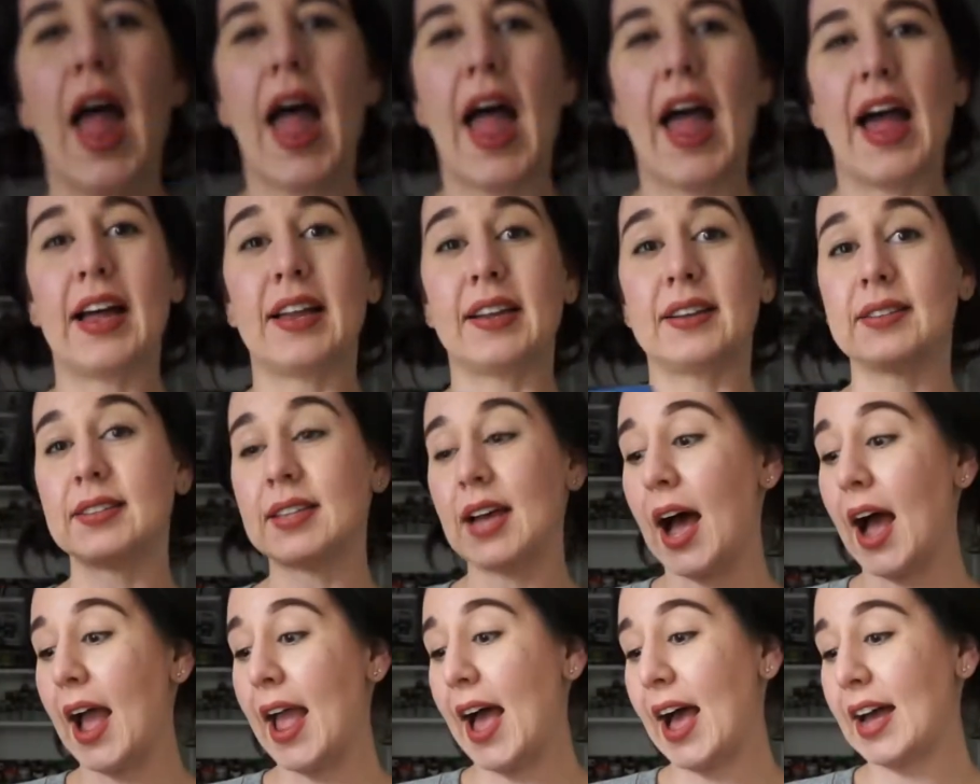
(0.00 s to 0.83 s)
And
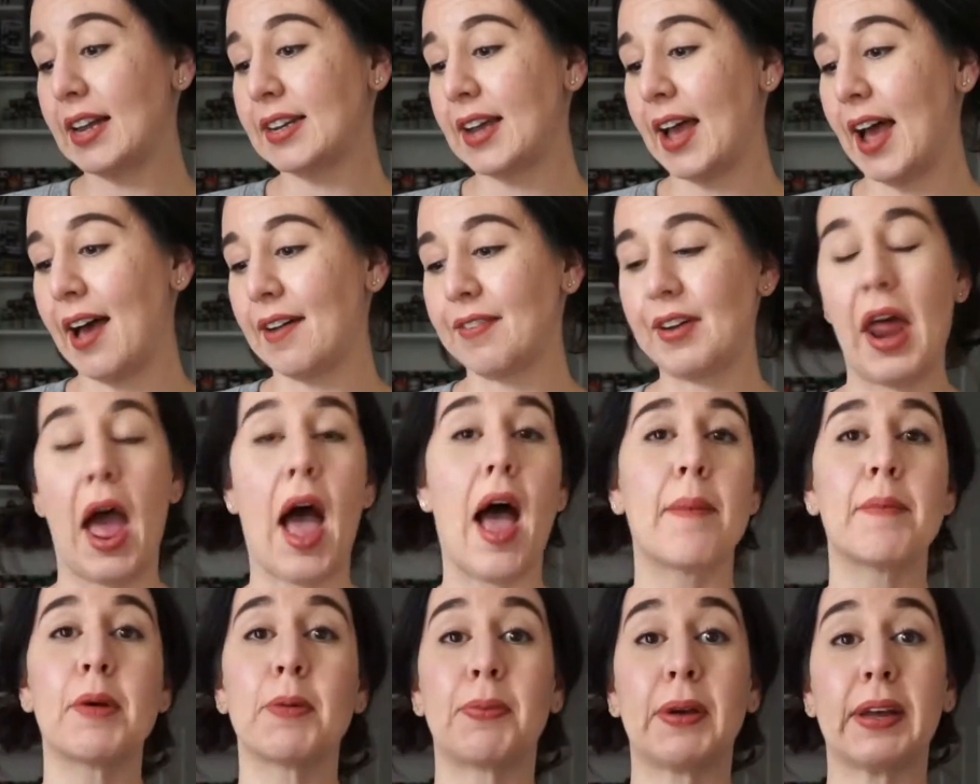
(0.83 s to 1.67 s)
I had to have it.
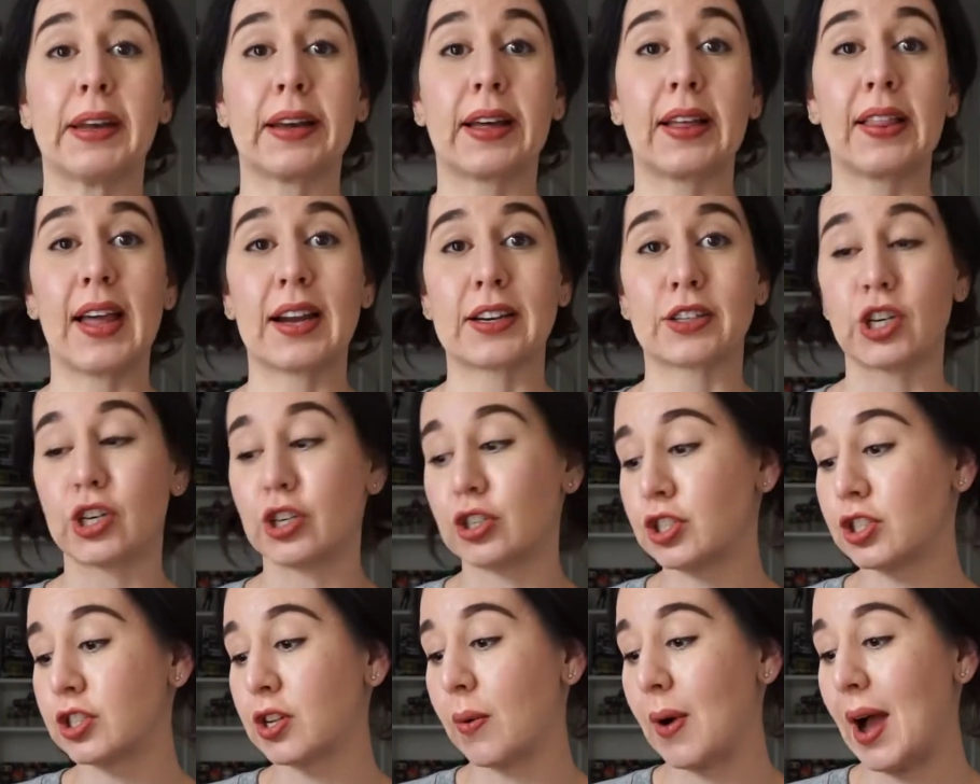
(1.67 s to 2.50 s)
I'm a pin collector,
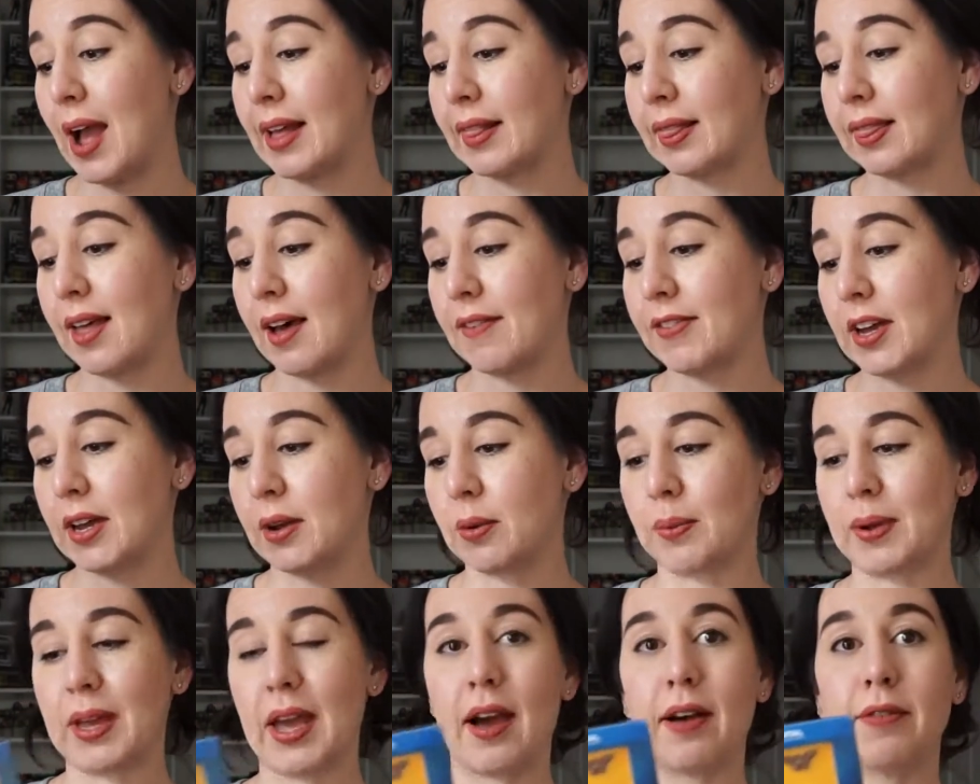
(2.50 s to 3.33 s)
so I love it.
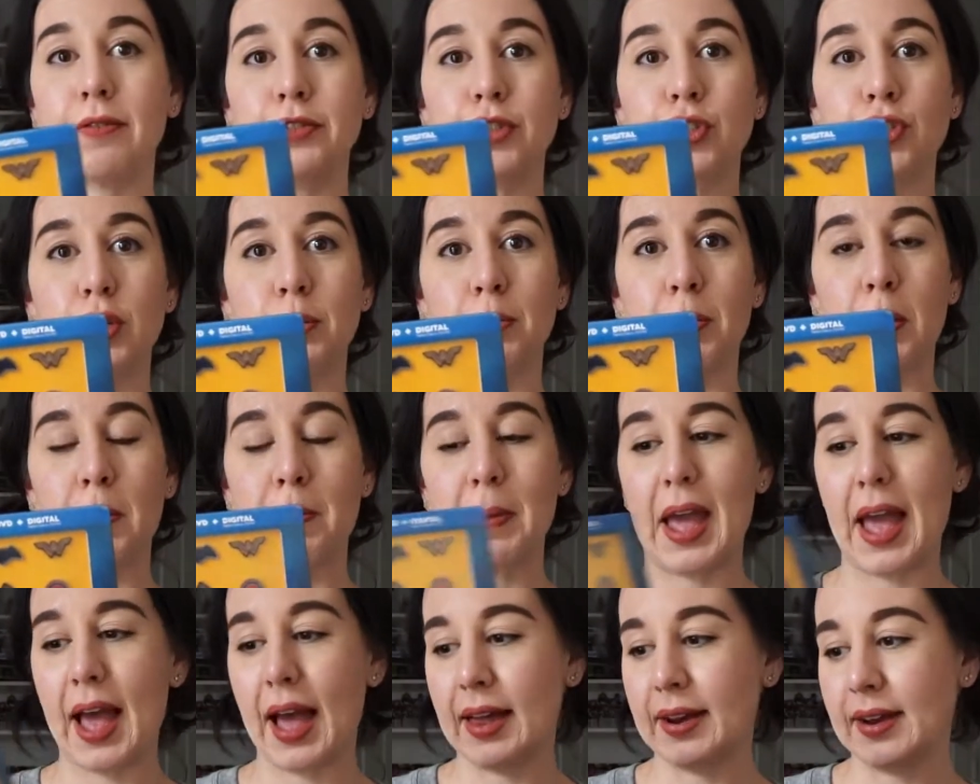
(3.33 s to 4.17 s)
We have
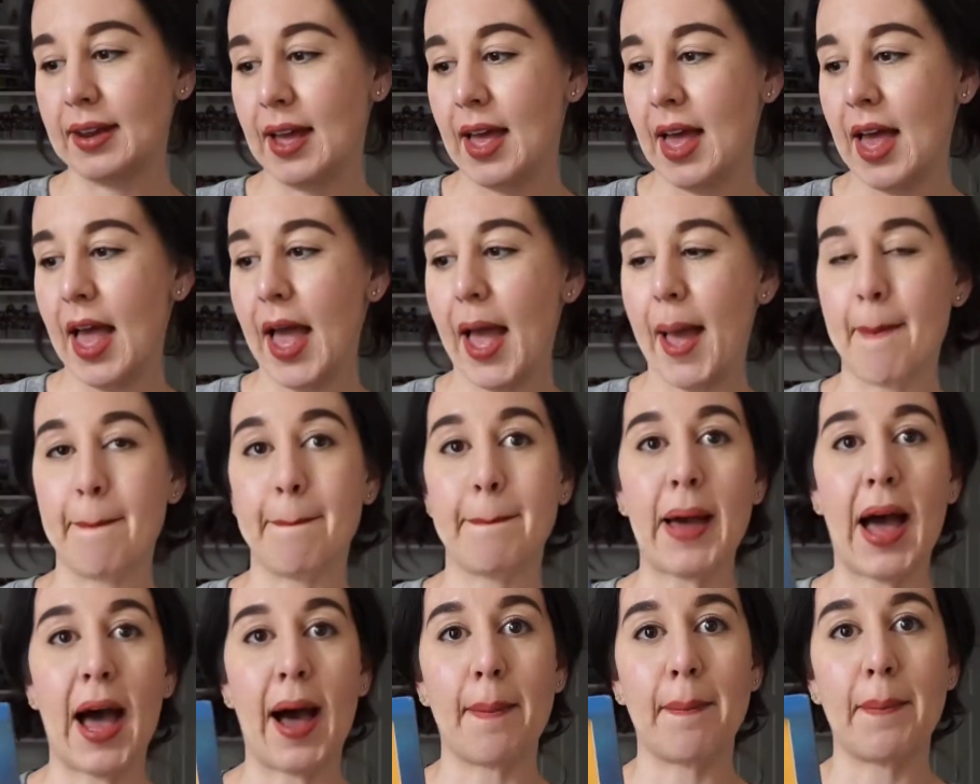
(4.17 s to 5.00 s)
Superman and
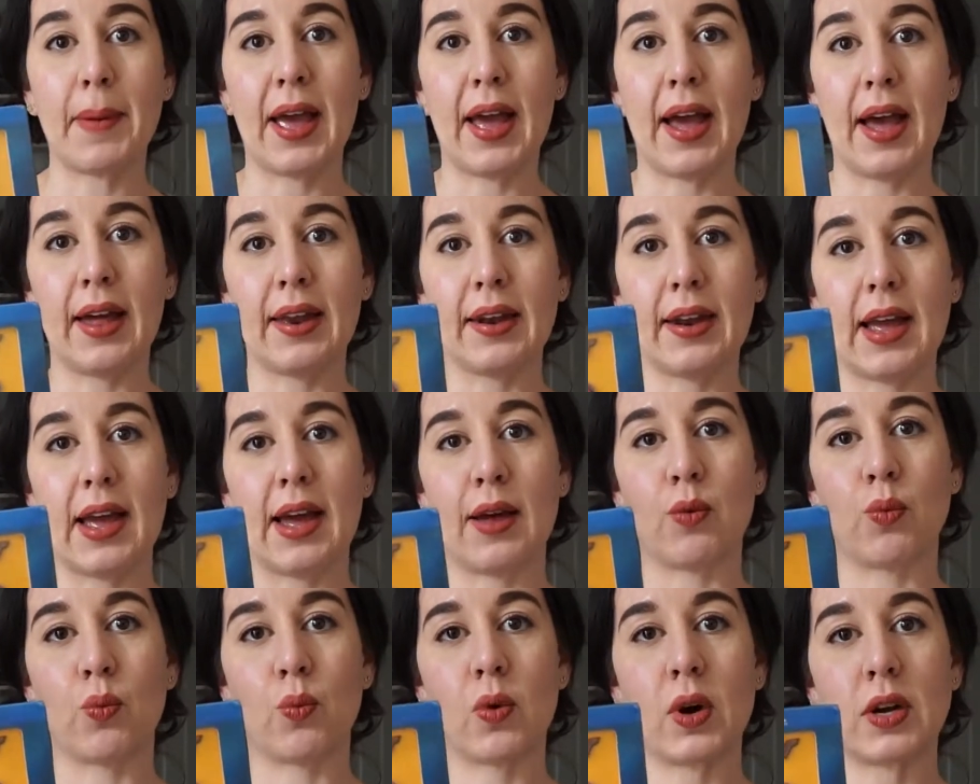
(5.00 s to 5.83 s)
Batman
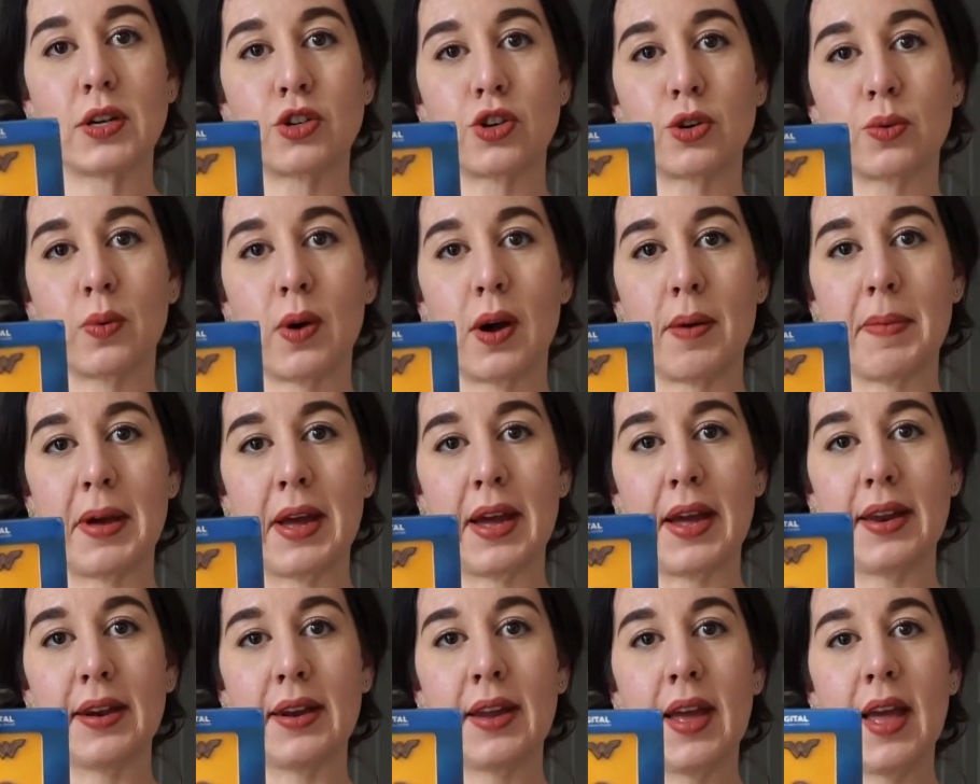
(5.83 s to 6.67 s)
and Wonder
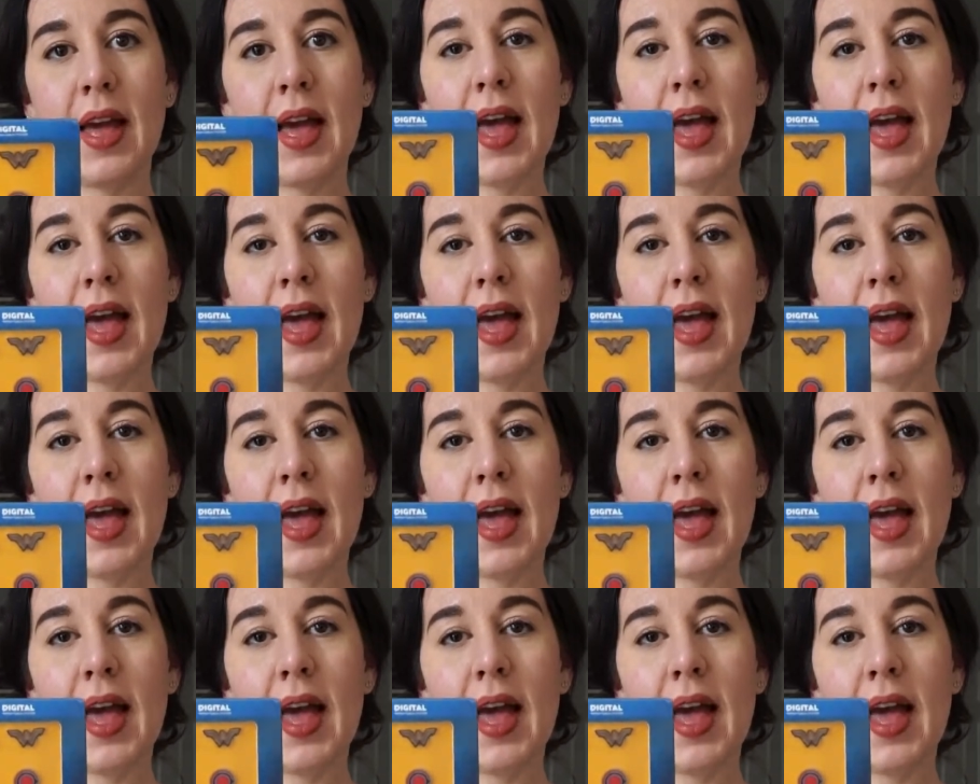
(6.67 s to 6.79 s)
Woman.